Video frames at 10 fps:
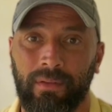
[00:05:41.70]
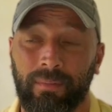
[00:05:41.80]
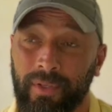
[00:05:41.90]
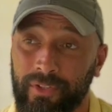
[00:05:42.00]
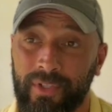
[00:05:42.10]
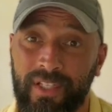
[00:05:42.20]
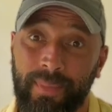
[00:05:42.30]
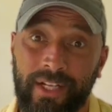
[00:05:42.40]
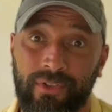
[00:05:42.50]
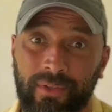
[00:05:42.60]
but there is in
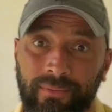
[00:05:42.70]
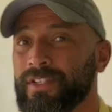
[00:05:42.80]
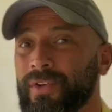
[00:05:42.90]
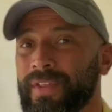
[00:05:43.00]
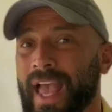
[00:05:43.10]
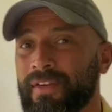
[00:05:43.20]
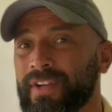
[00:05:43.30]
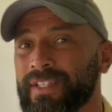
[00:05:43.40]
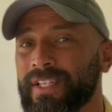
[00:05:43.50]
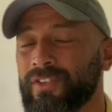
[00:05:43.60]
Petra. So the
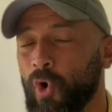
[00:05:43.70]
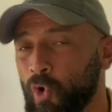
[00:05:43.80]
evidence is